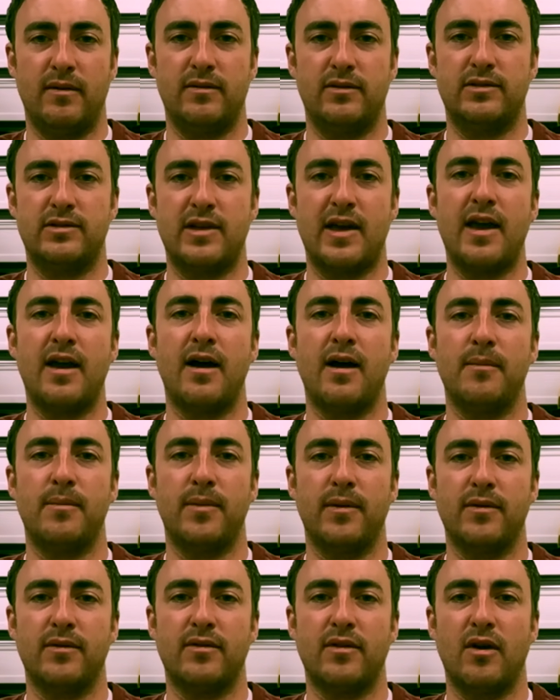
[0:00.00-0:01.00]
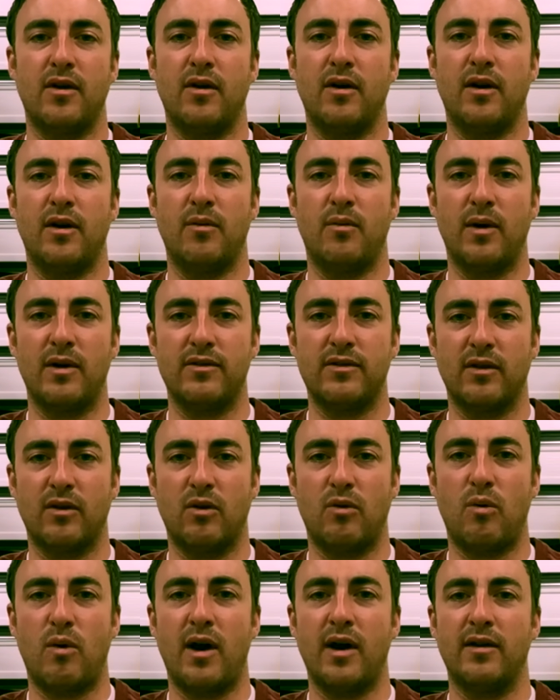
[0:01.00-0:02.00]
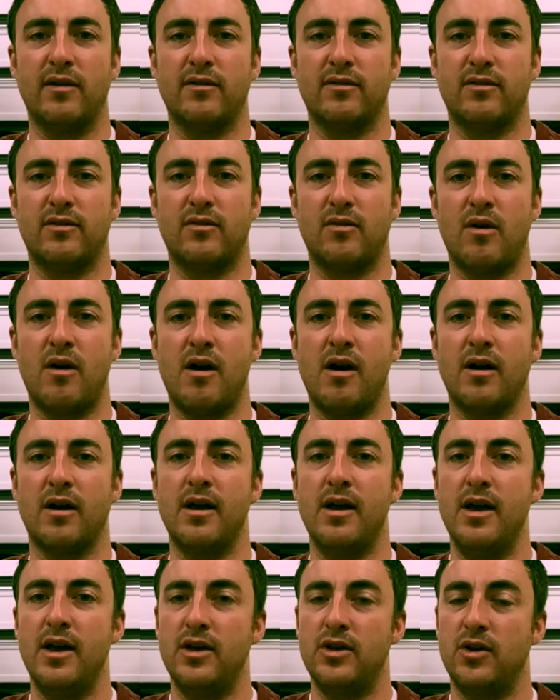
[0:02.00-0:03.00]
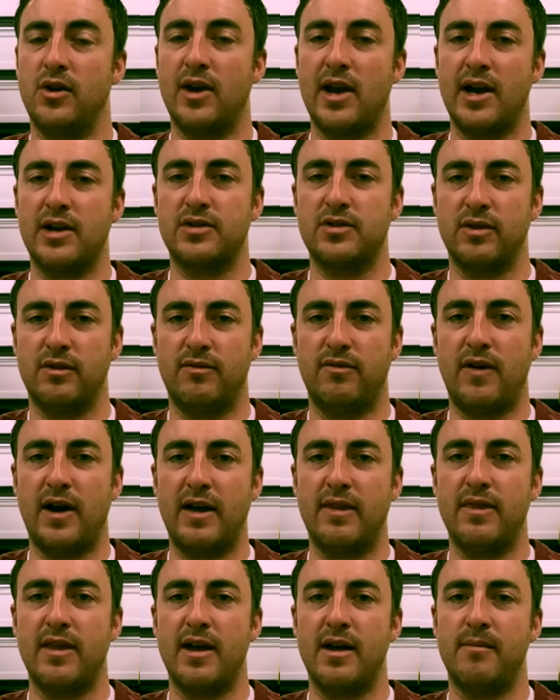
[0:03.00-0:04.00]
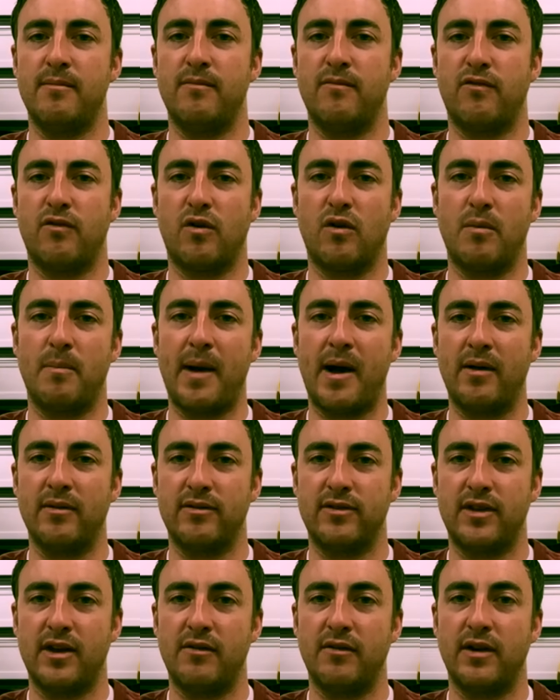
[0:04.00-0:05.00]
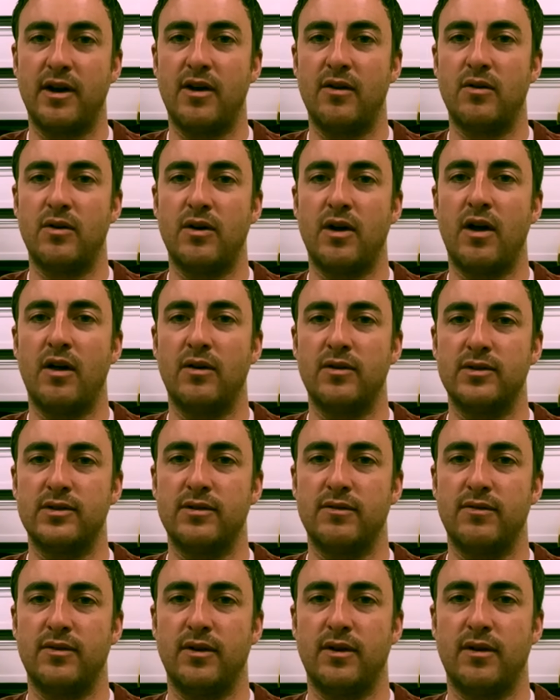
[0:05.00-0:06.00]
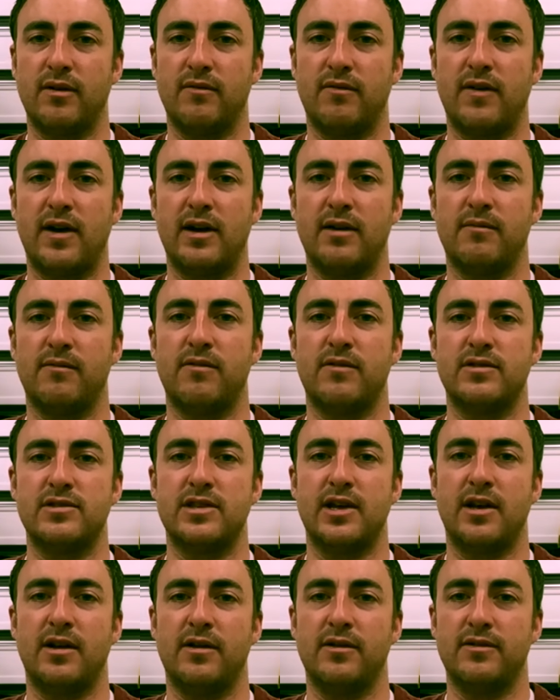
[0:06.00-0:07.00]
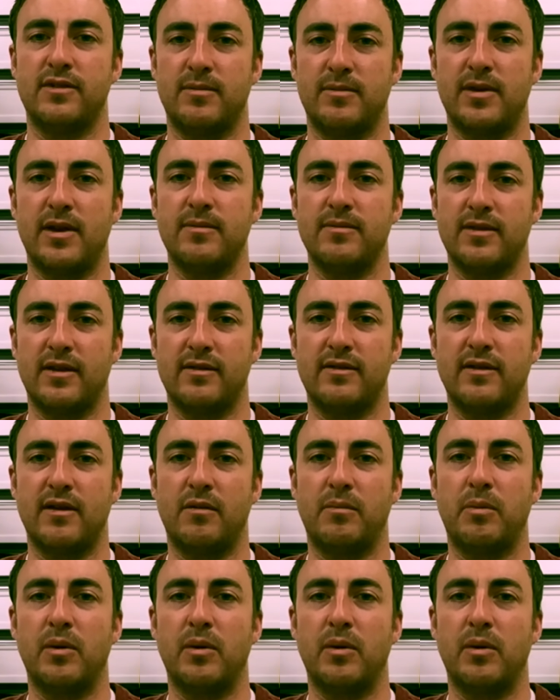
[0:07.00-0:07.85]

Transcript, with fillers: setup and so it wasn't quite as strong. You can actually find them for about $700 if you can find them for sale. Sometimes they sell